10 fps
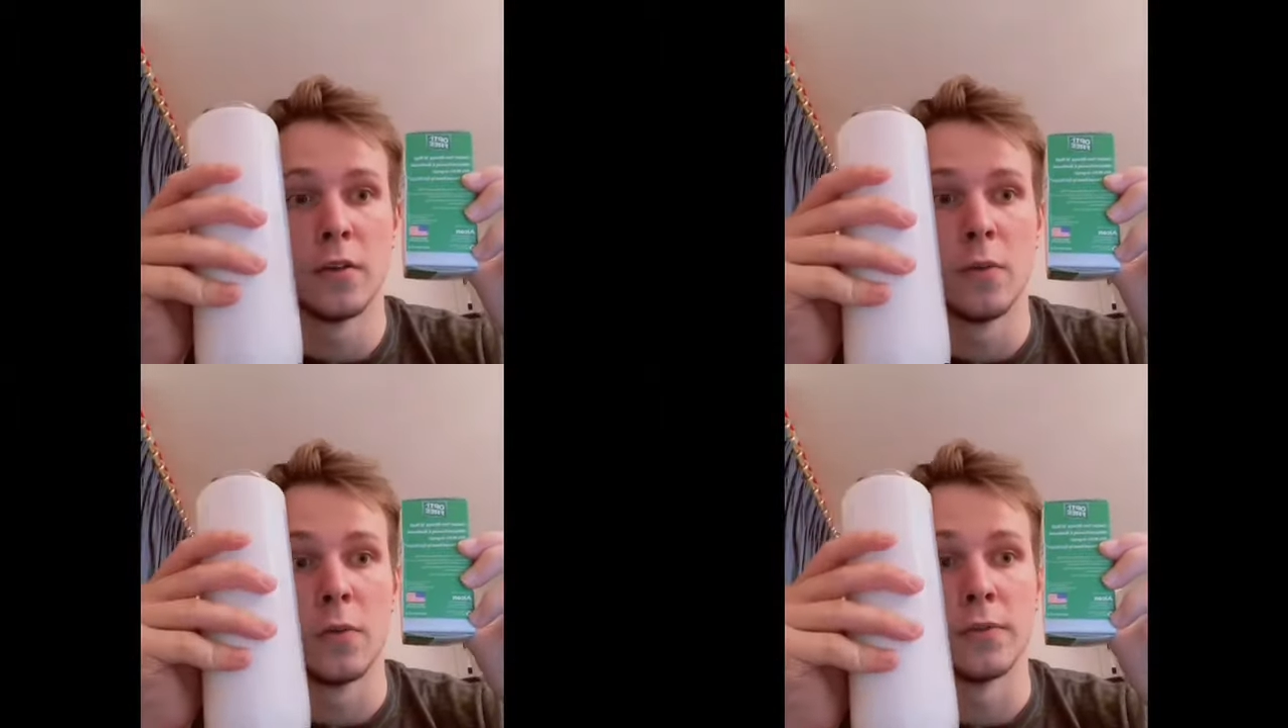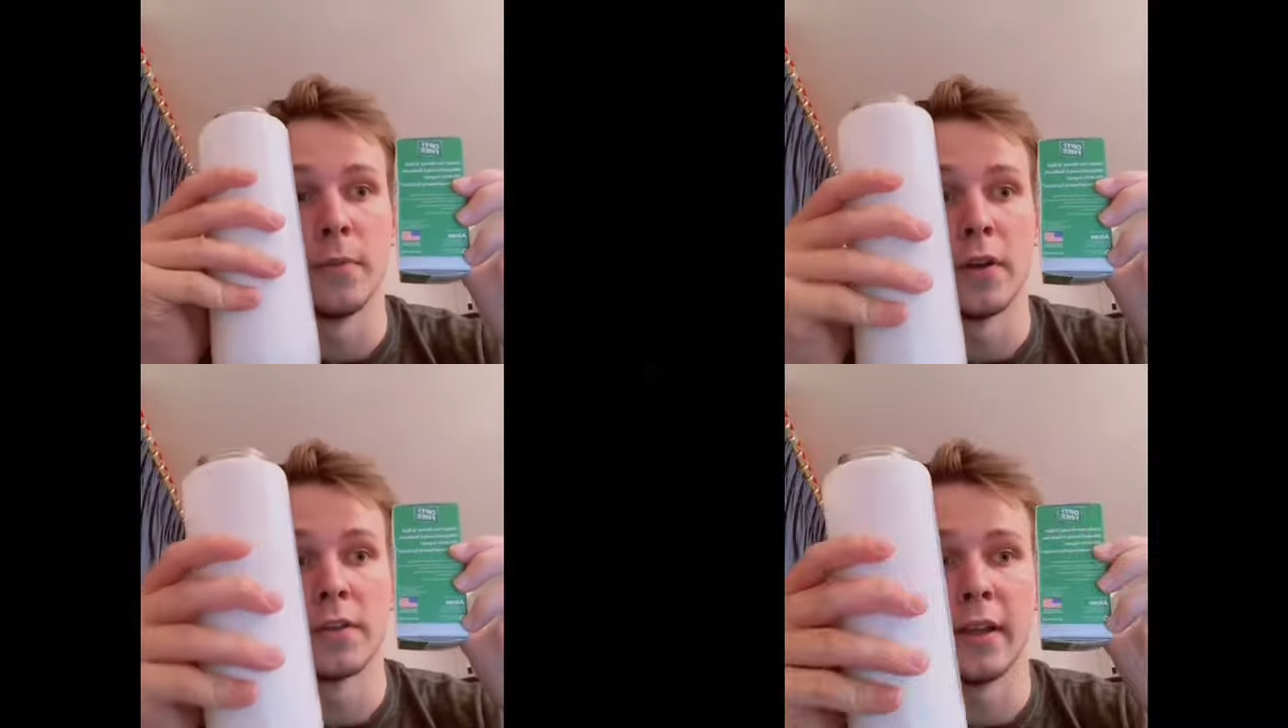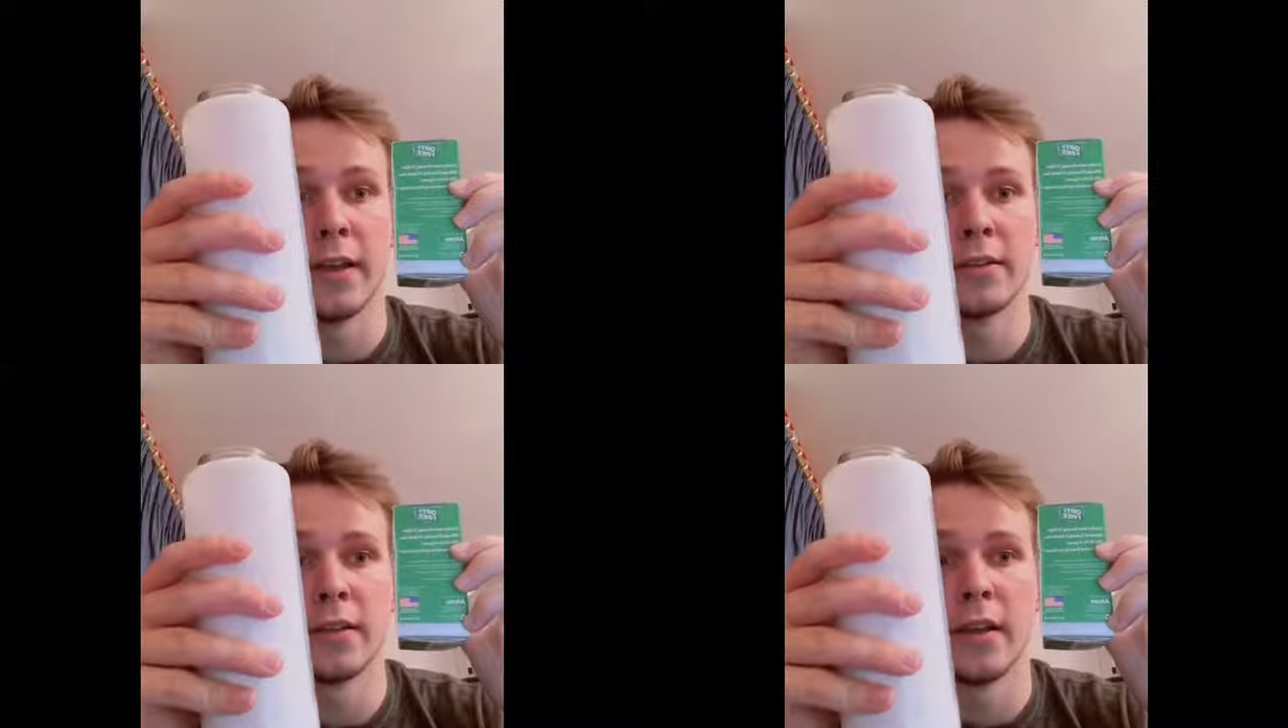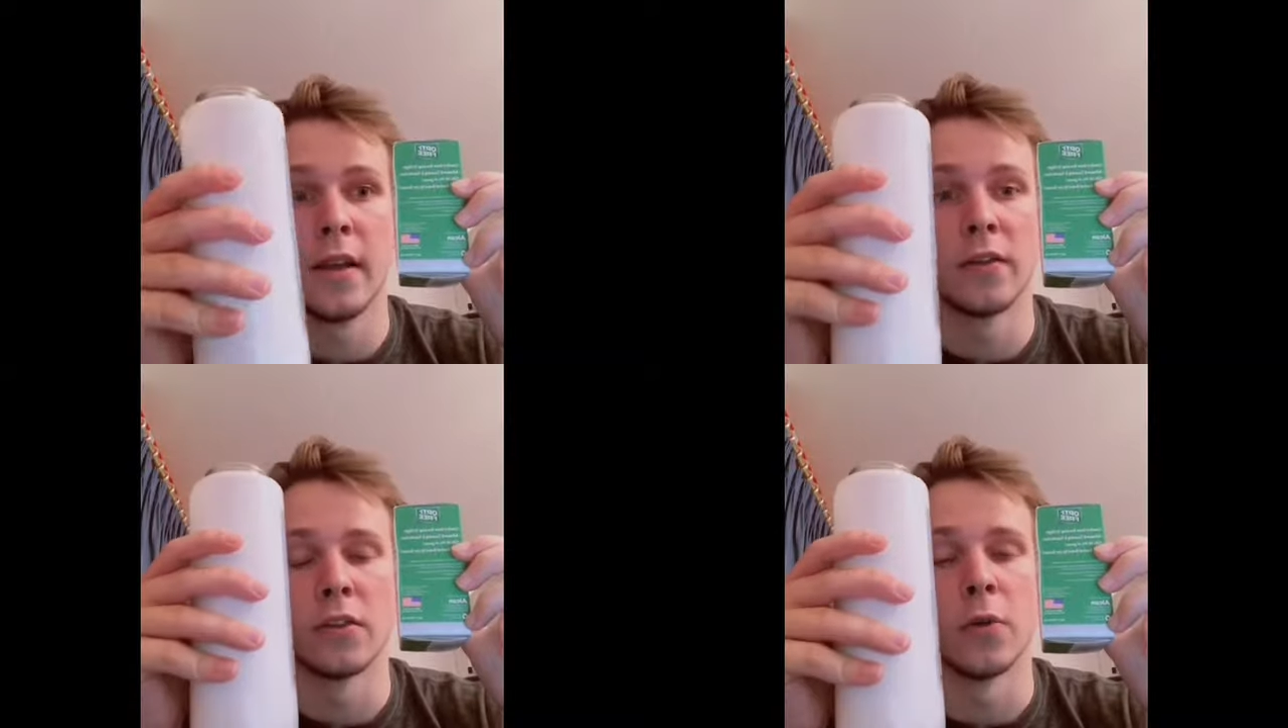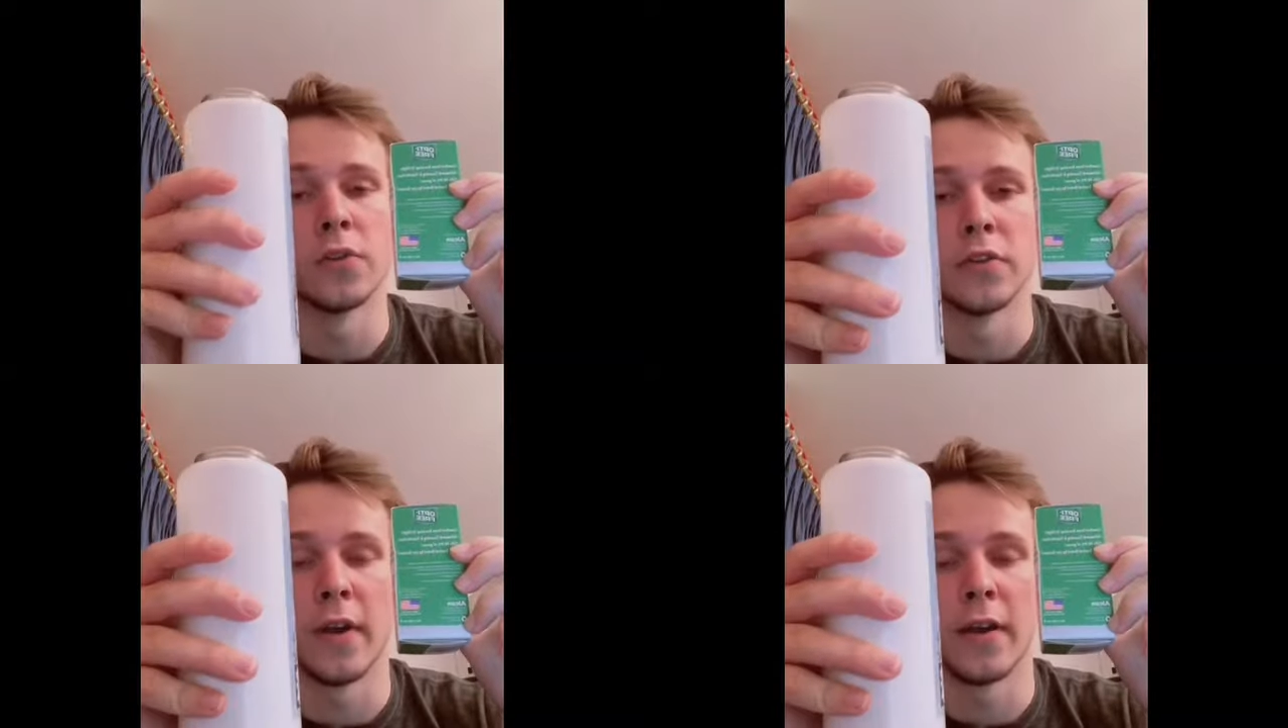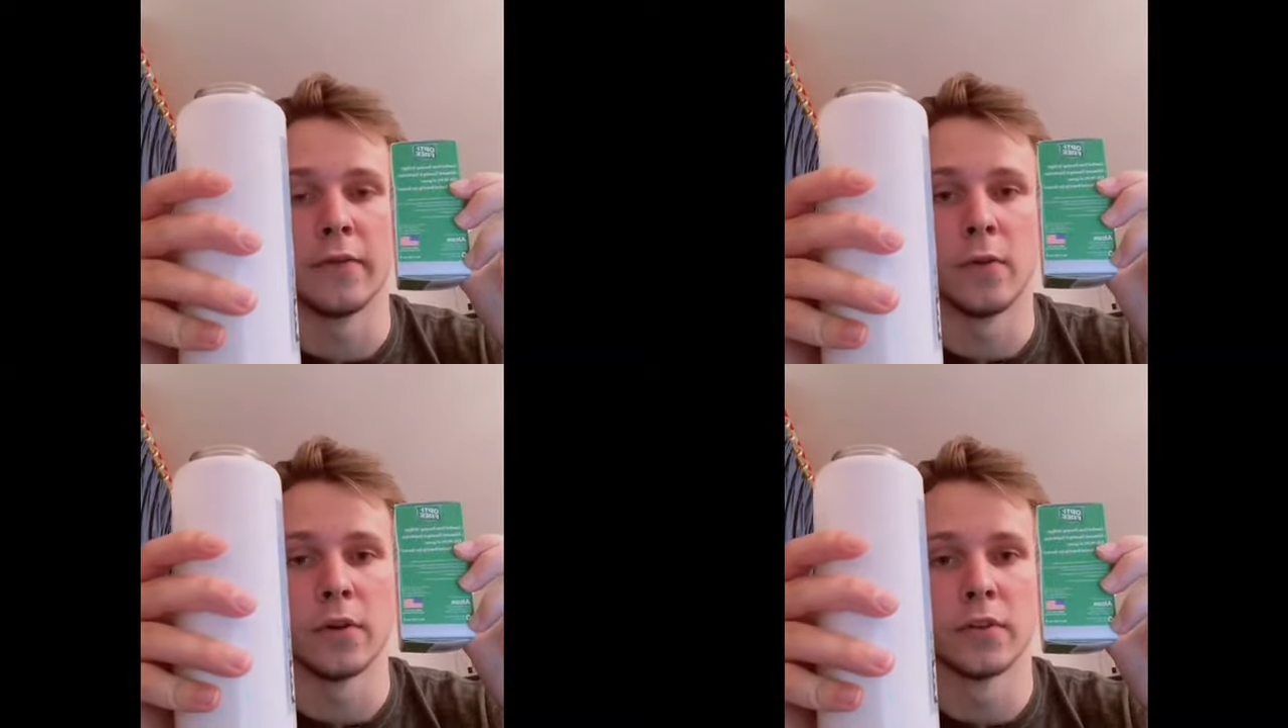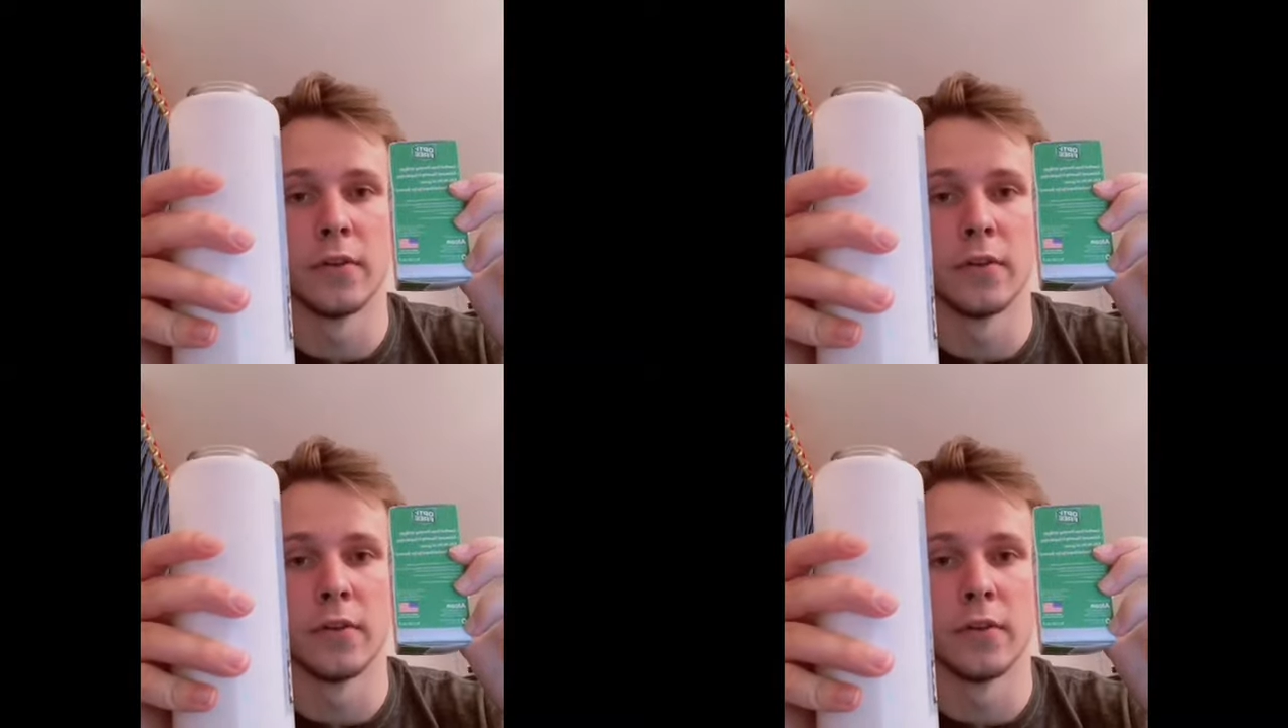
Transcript: was much less, and so was the drag force.